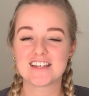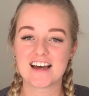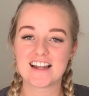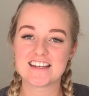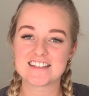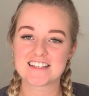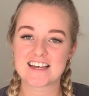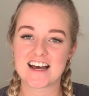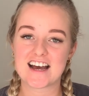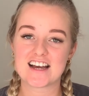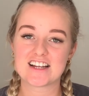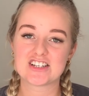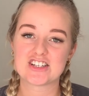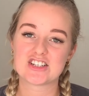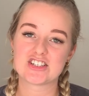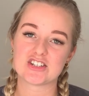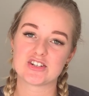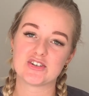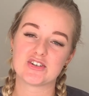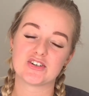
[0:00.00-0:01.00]

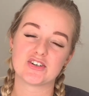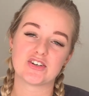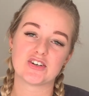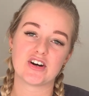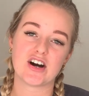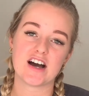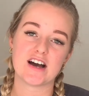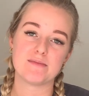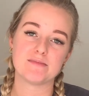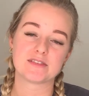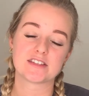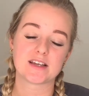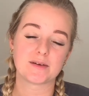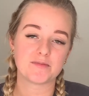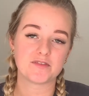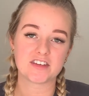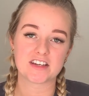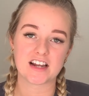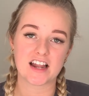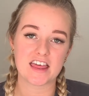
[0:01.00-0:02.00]
attached or
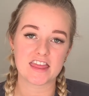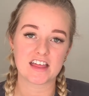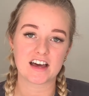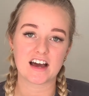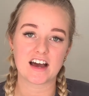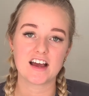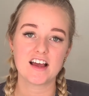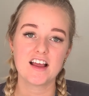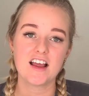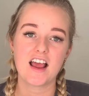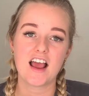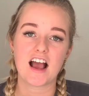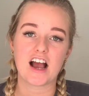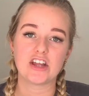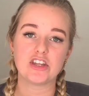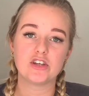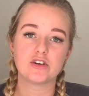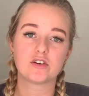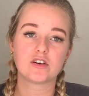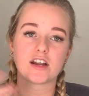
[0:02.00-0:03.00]
something like that.
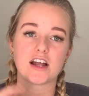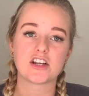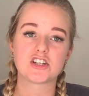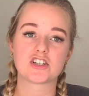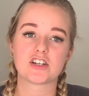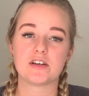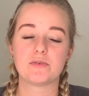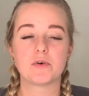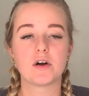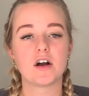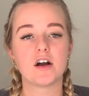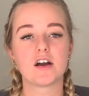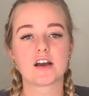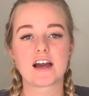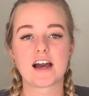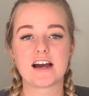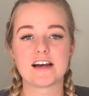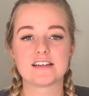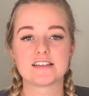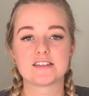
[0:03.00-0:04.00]
And you could actually work
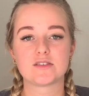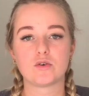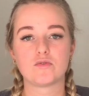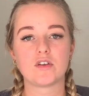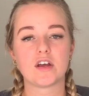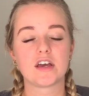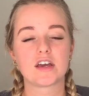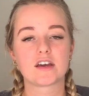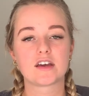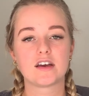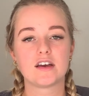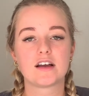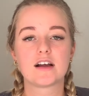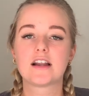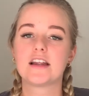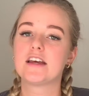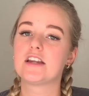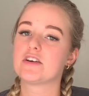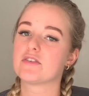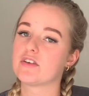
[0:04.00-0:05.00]
as sort of like a
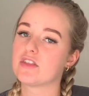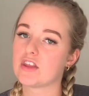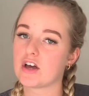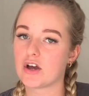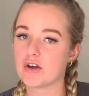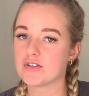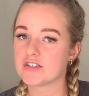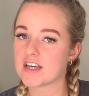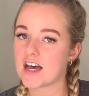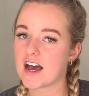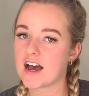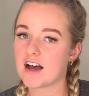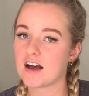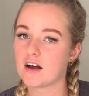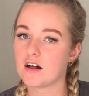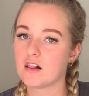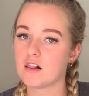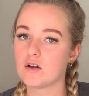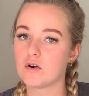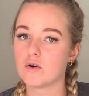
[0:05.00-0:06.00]
cleaner in the
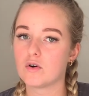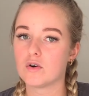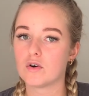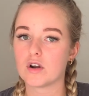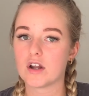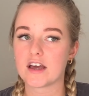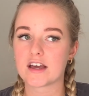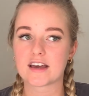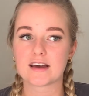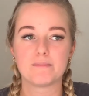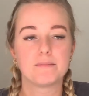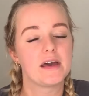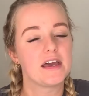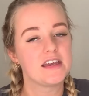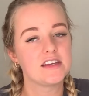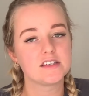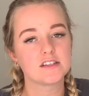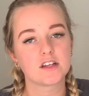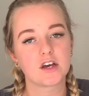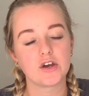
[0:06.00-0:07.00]
hotel or like a
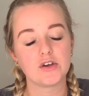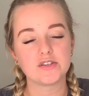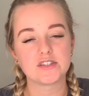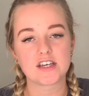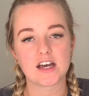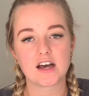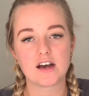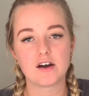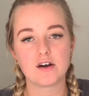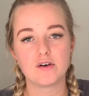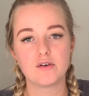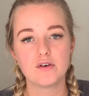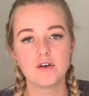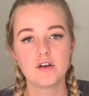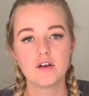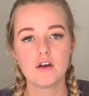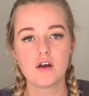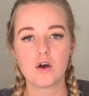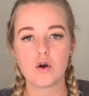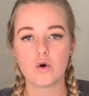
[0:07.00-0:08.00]
maid at the hotel
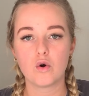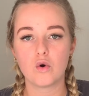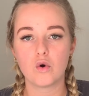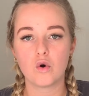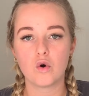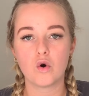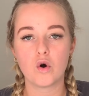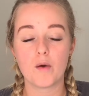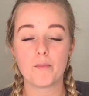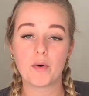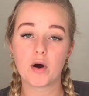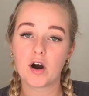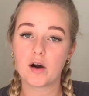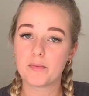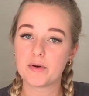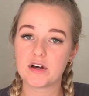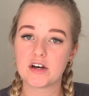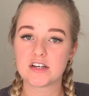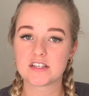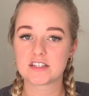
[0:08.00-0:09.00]
or a bar
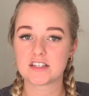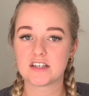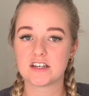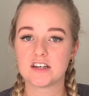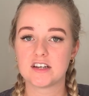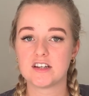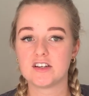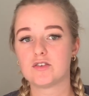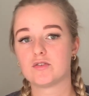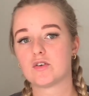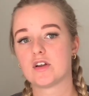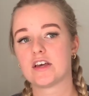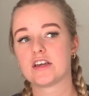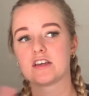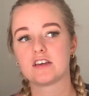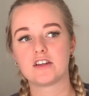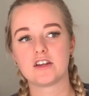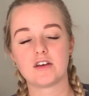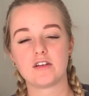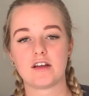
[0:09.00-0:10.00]
person or like,
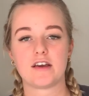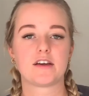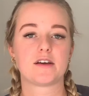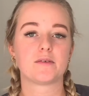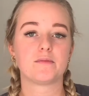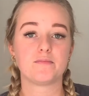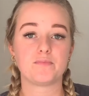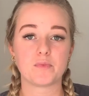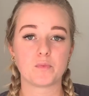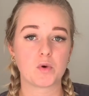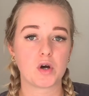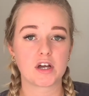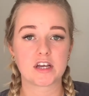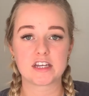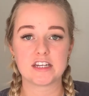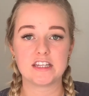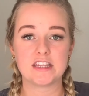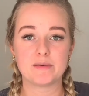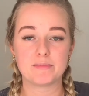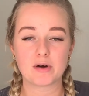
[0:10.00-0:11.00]
you know, like working
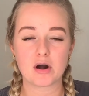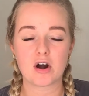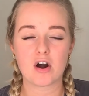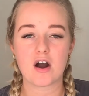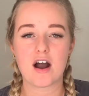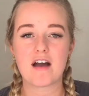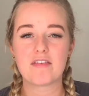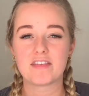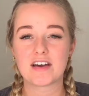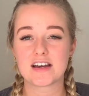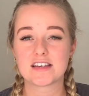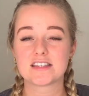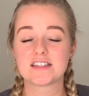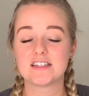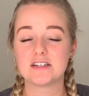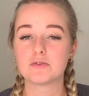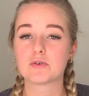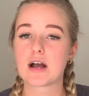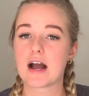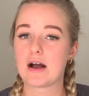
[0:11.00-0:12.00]
in the bar, and that
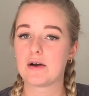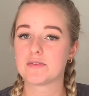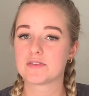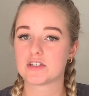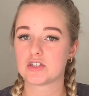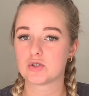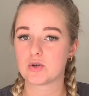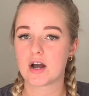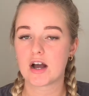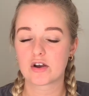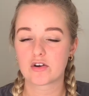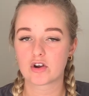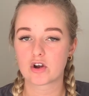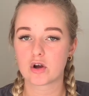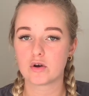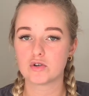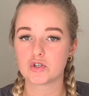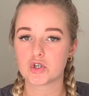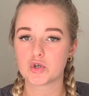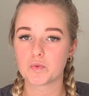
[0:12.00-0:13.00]
still counts as your
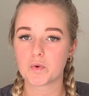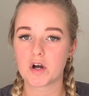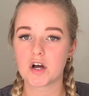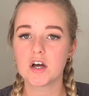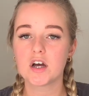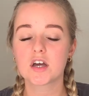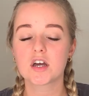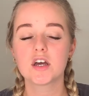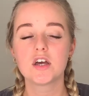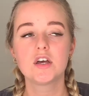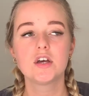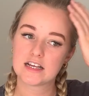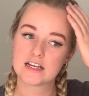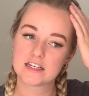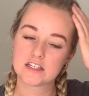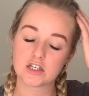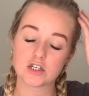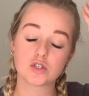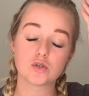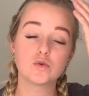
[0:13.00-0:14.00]
agricultural work.
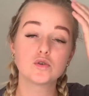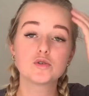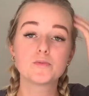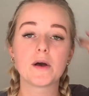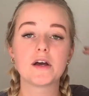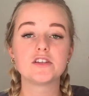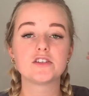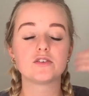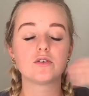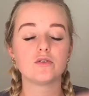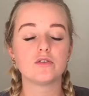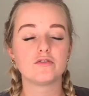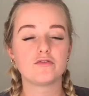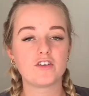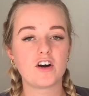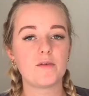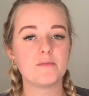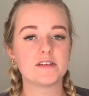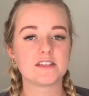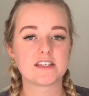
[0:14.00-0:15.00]
So it's all dependent on the
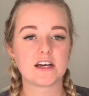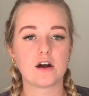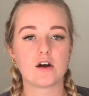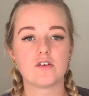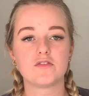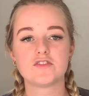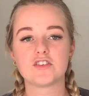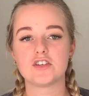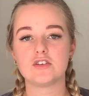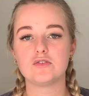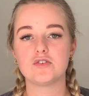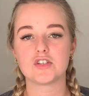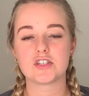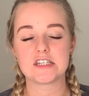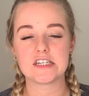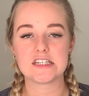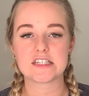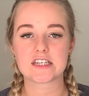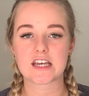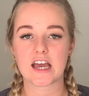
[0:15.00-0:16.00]
farm itself. So you just
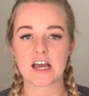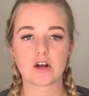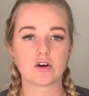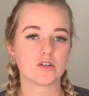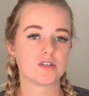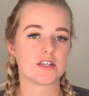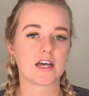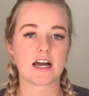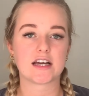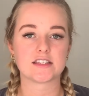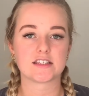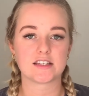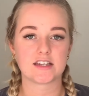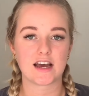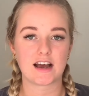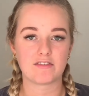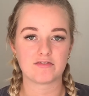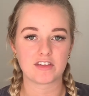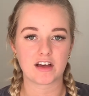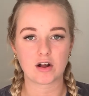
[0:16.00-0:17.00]
need to get in contact and
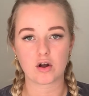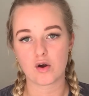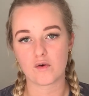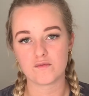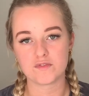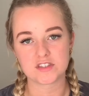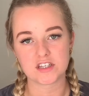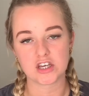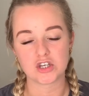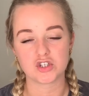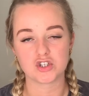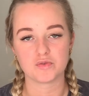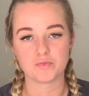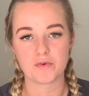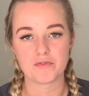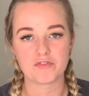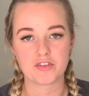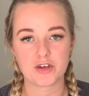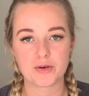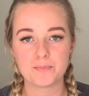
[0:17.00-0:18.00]
have that conversation
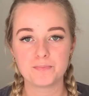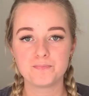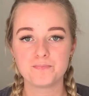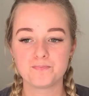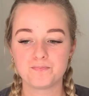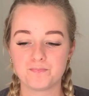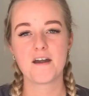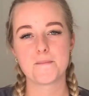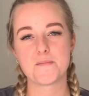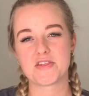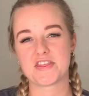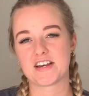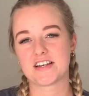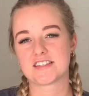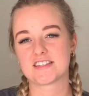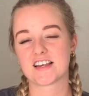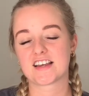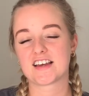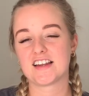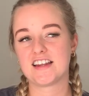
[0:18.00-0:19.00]
with them. But
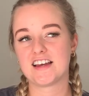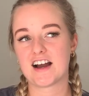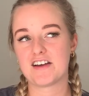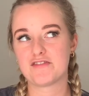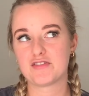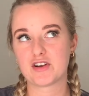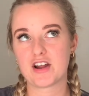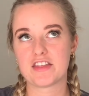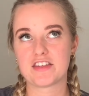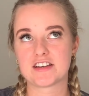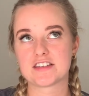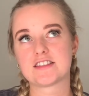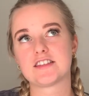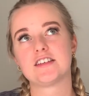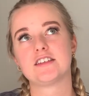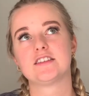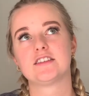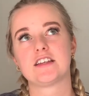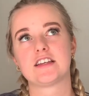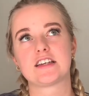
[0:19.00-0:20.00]
that's like I feel like that's
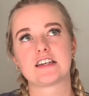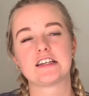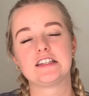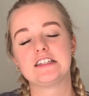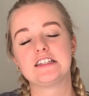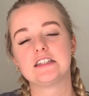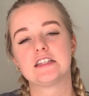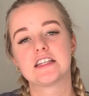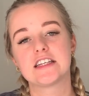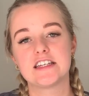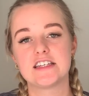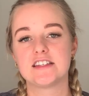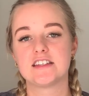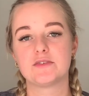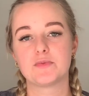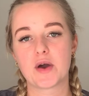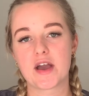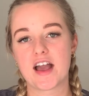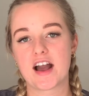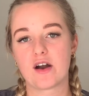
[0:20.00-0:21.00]
a little easy
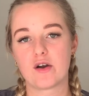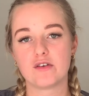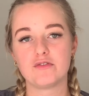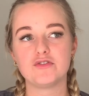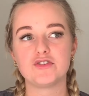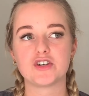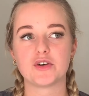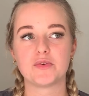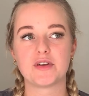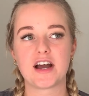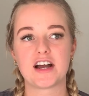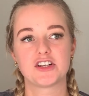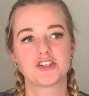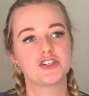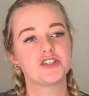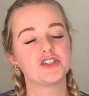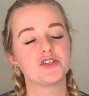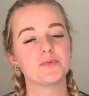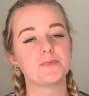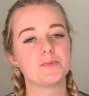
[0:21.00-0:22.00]
way out. If you don't actually
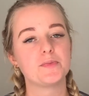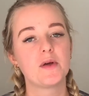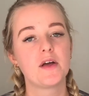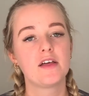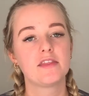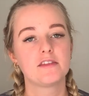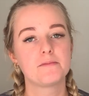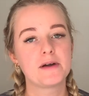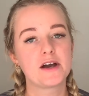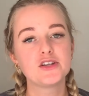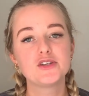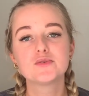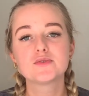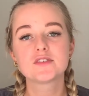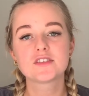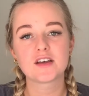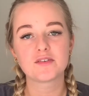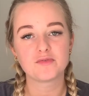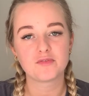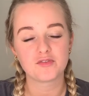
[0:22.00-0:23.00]
do the manual
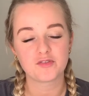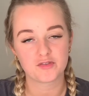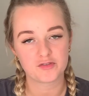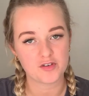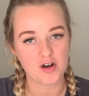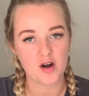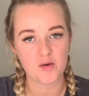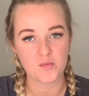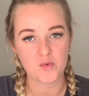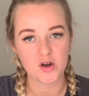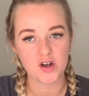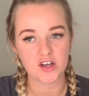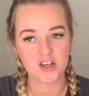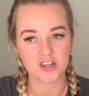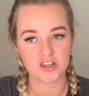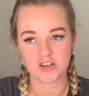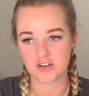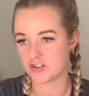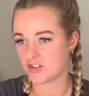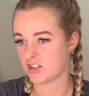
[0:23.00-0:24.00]
stuff of farm work,
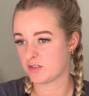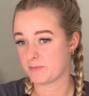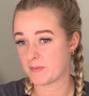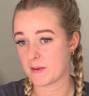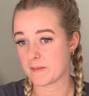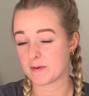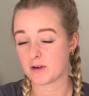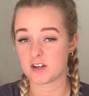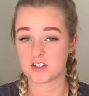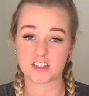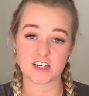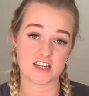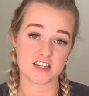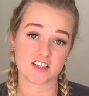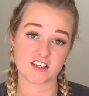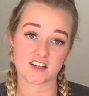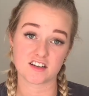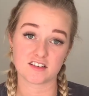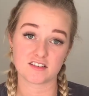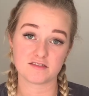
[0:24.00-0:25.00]
you could just be a
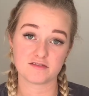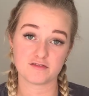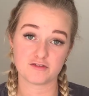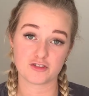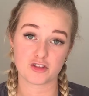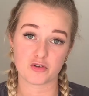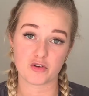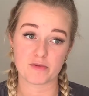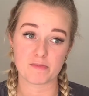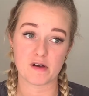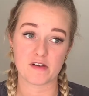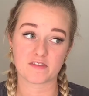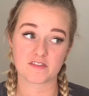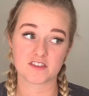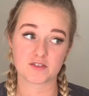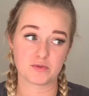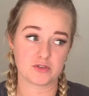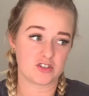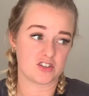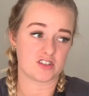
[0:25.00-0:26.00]
bartender for 3
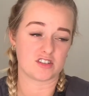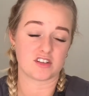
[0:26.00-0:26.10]
months, which is